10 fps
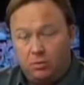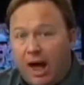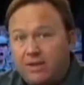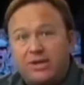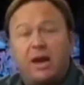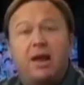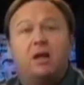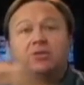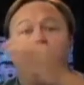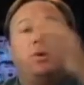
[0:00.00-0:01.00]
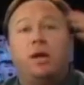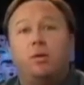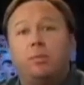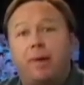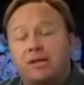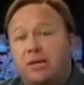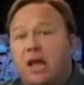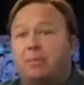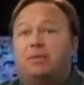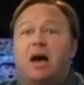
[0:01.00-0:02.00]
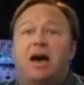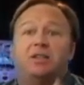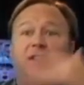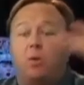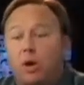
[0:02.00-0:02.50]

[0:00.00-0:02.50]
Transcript: Right as they announce they want to get rid of posse comitatus